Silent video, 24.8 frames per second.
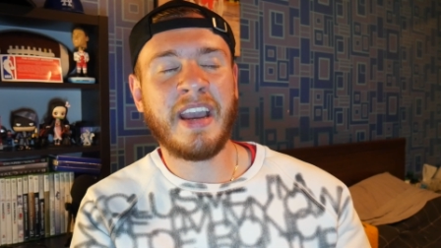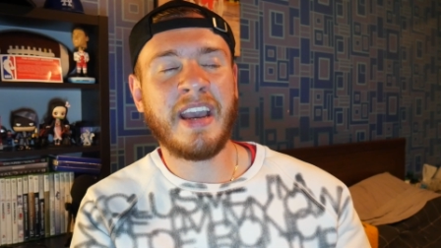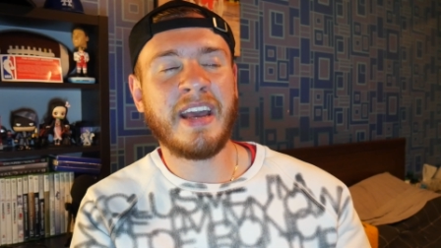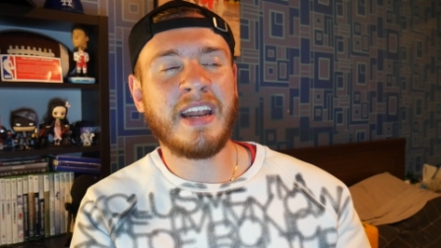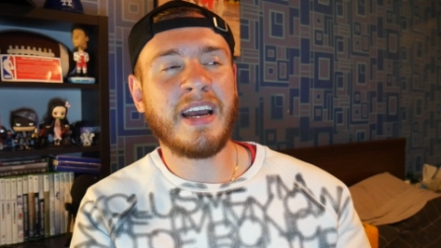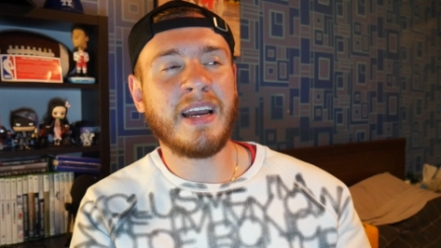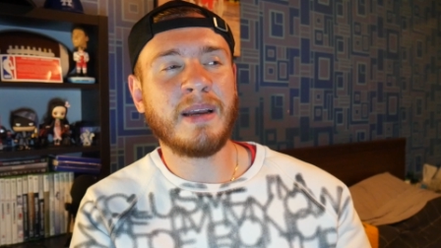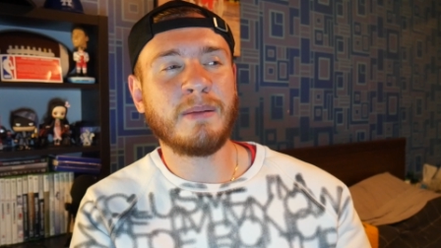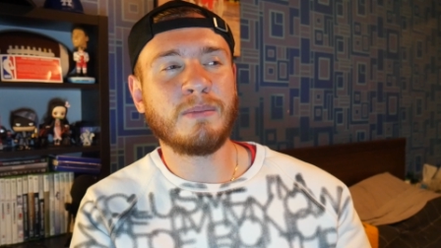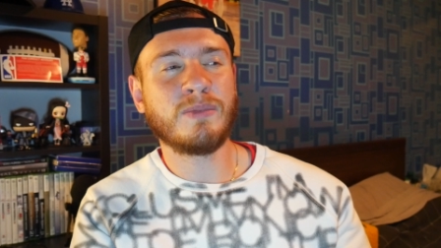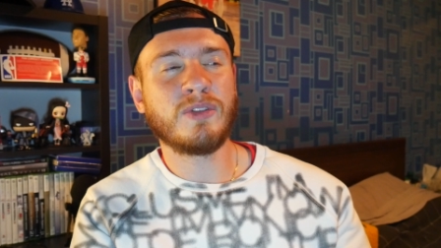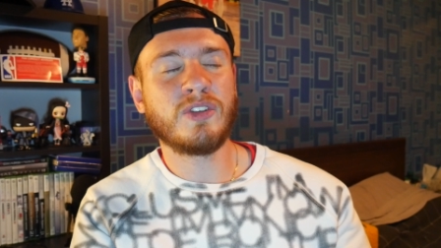and
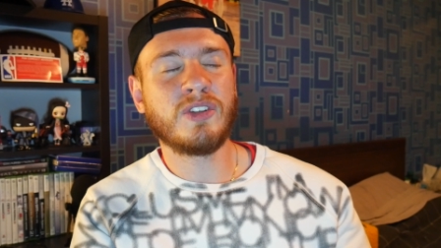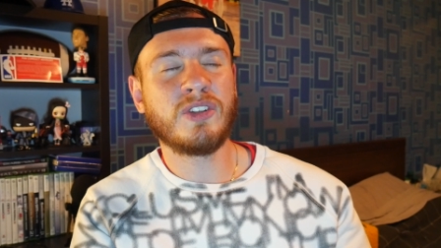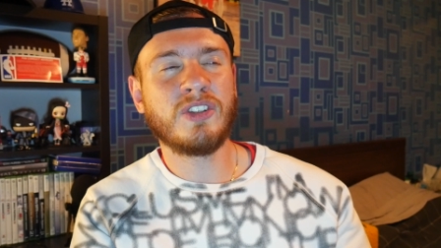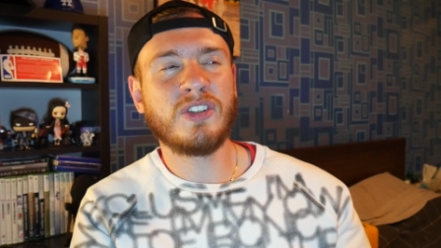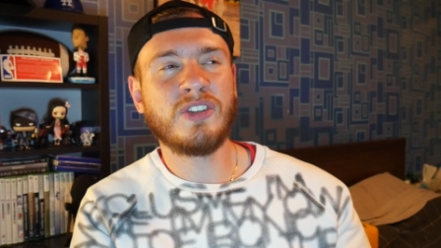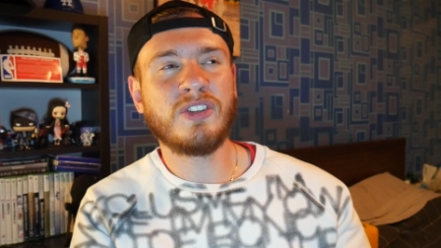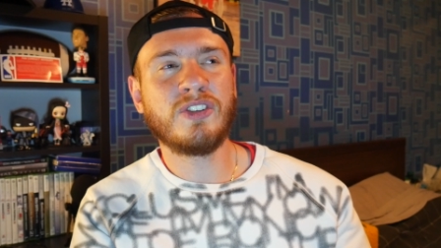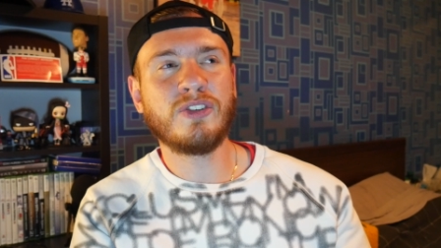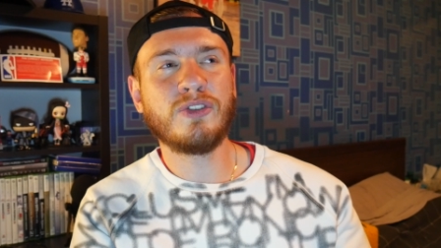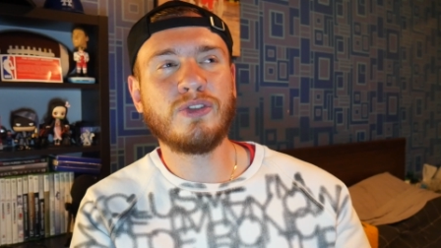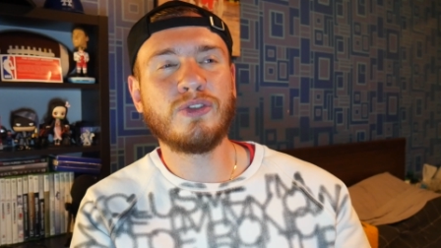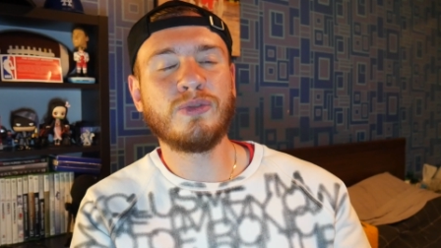I'm
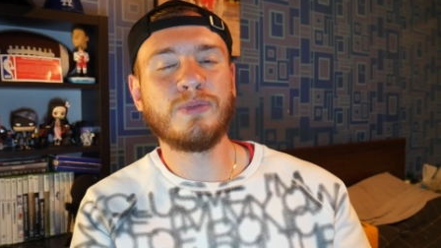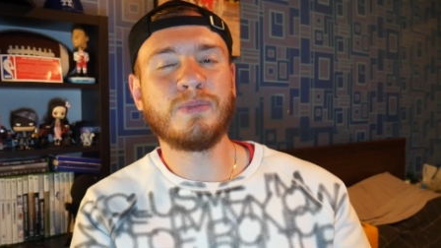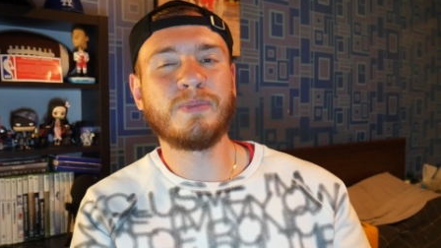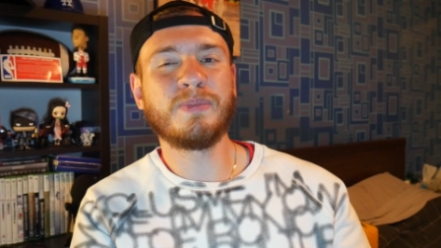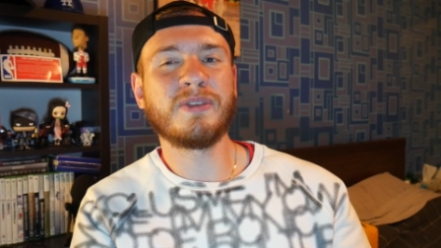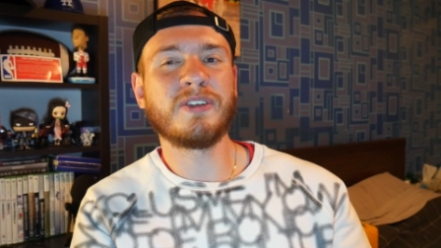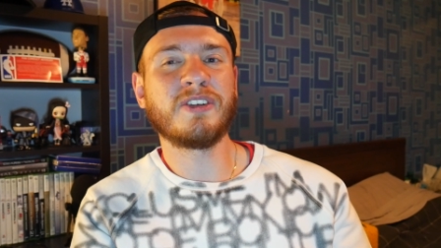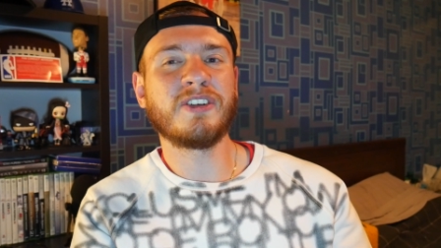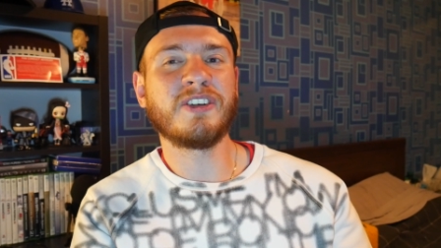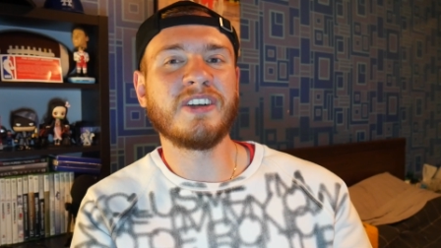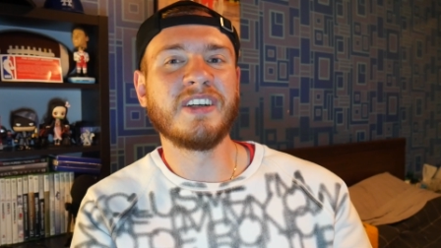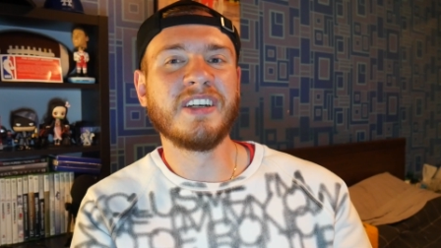
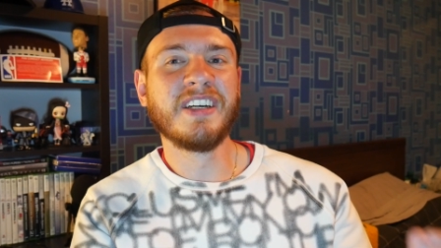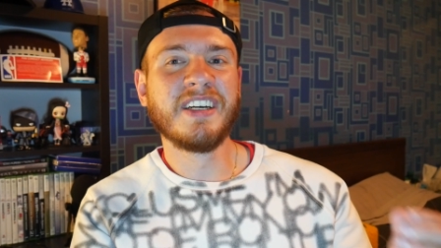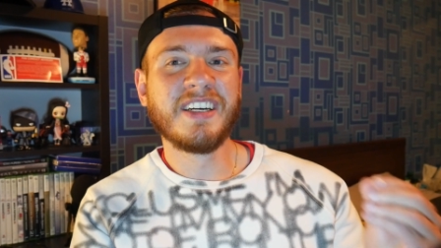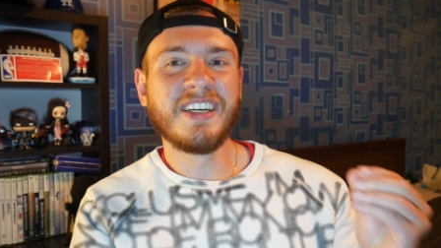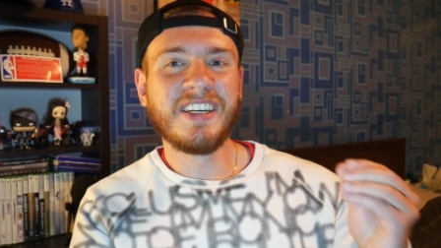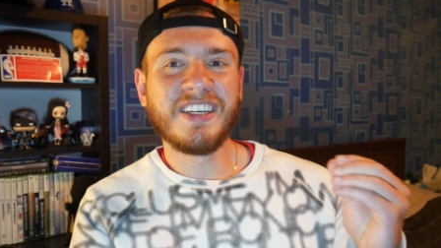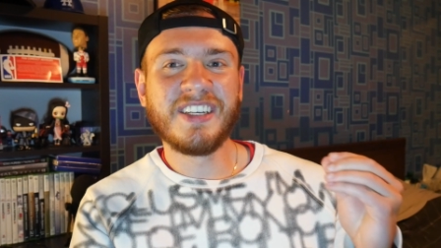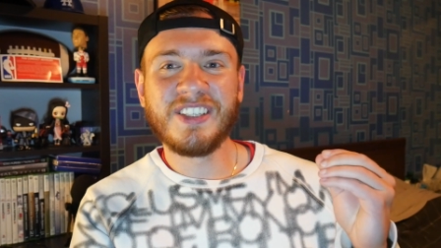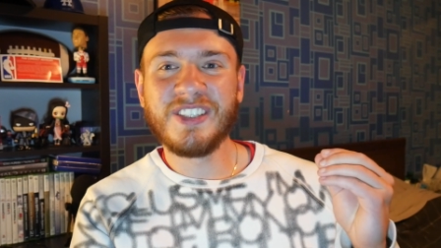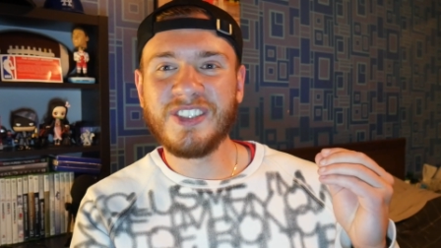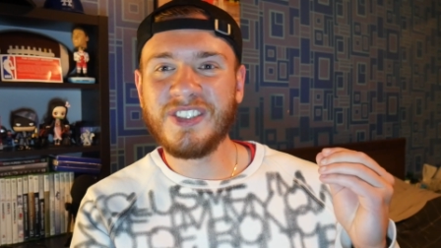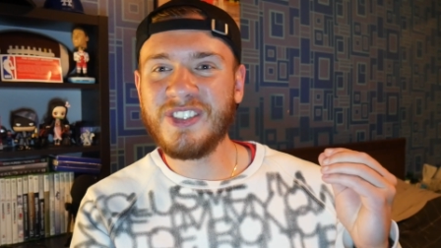super,
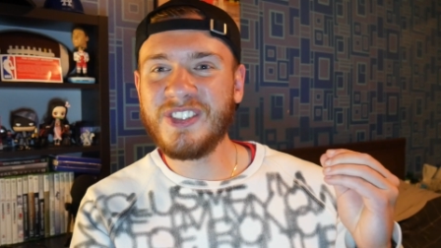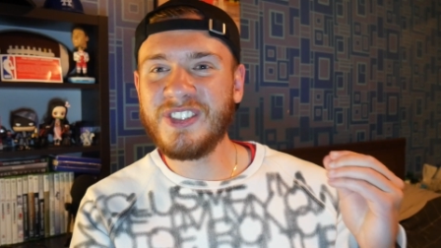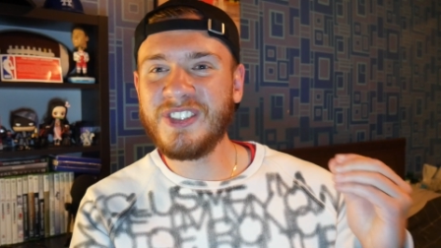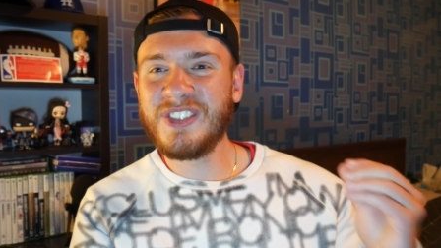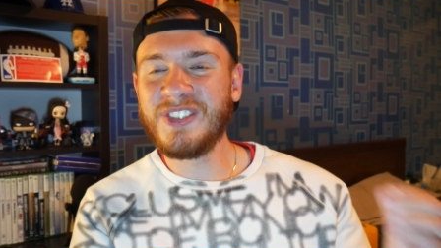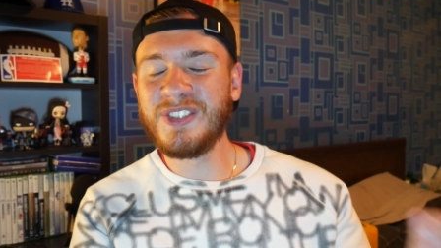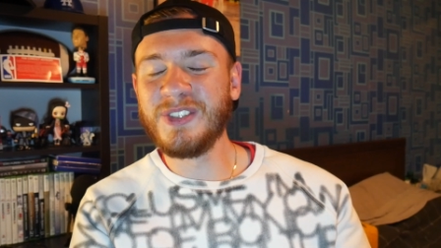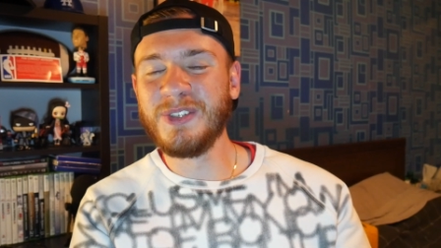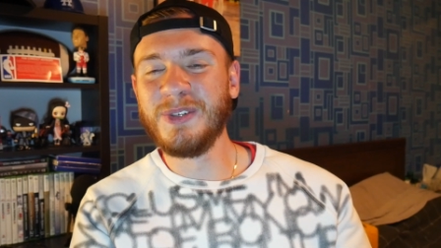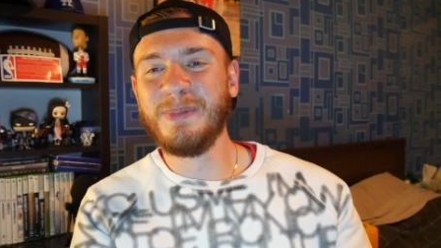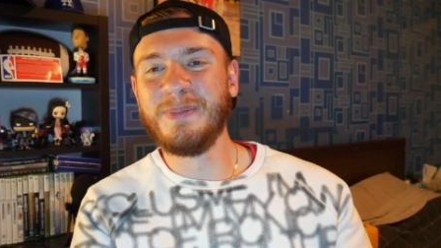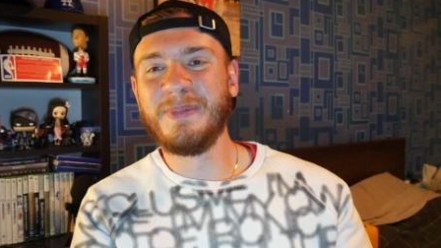
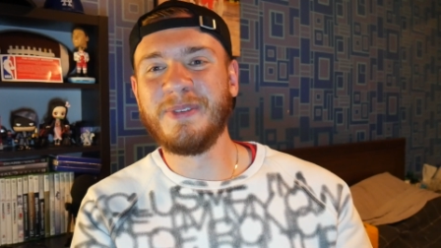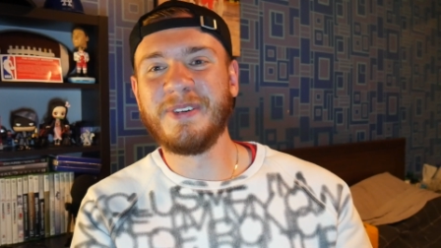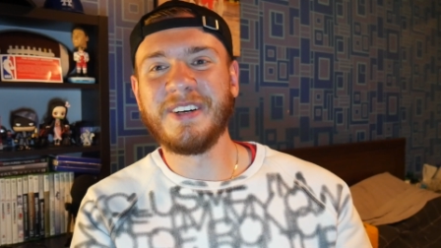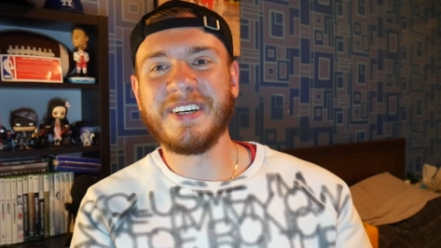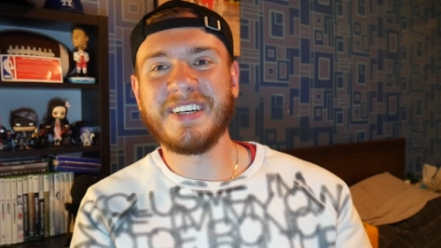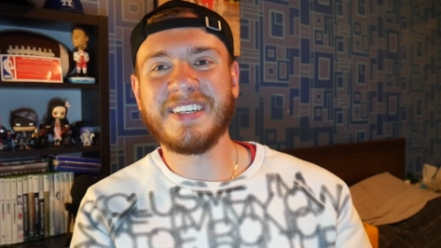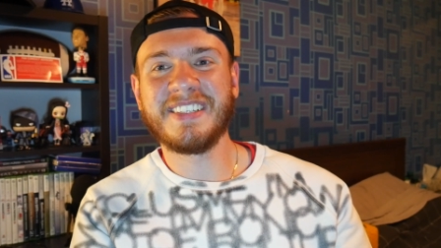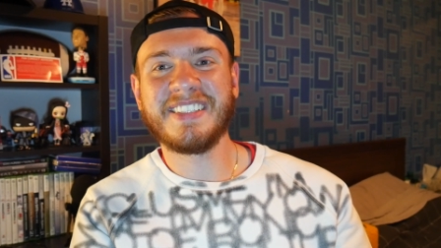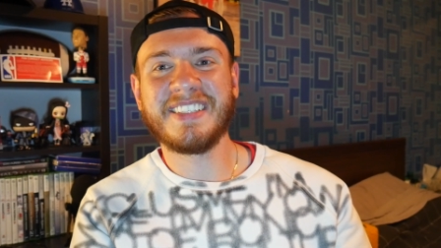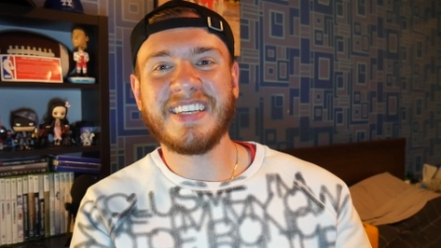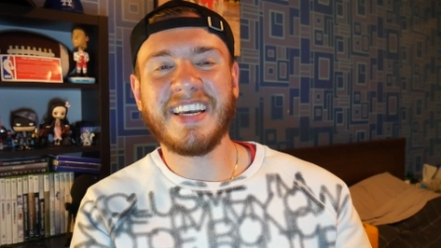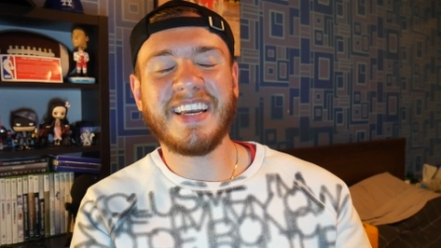super
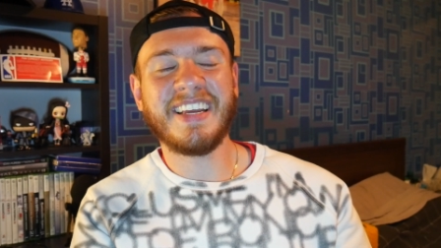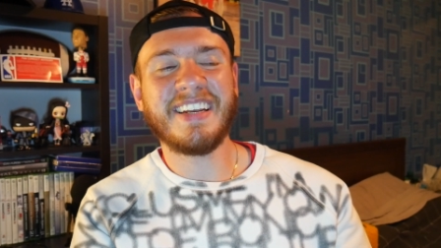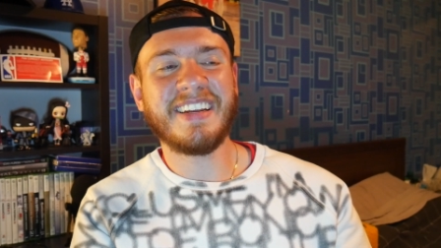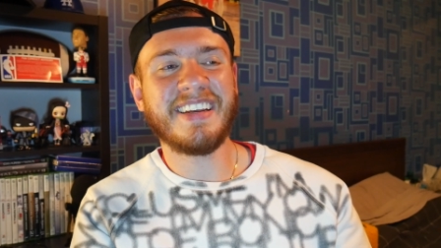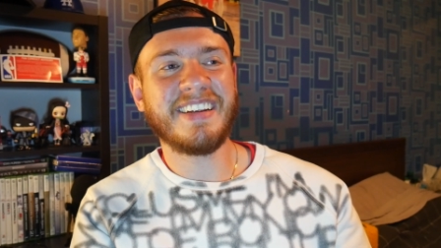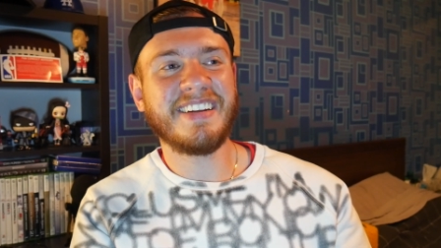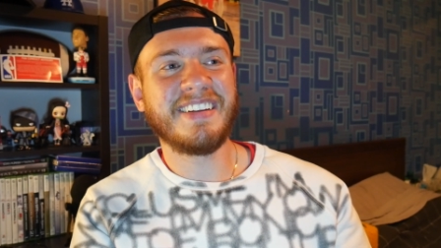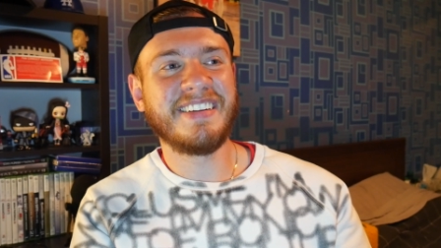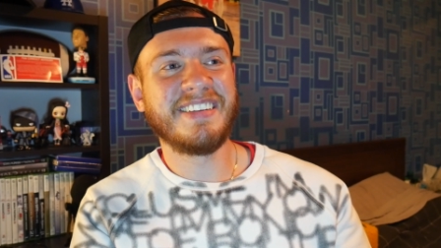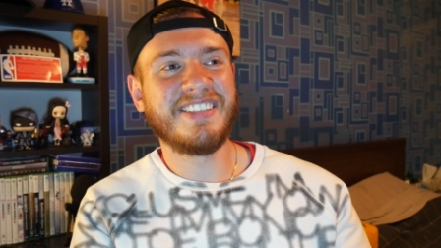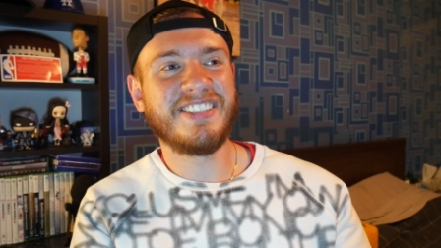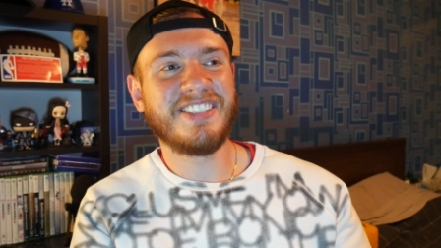
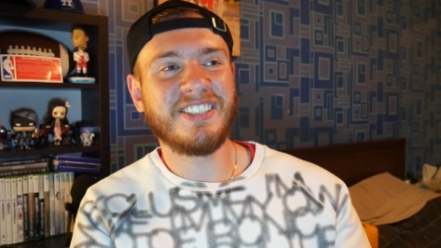excited.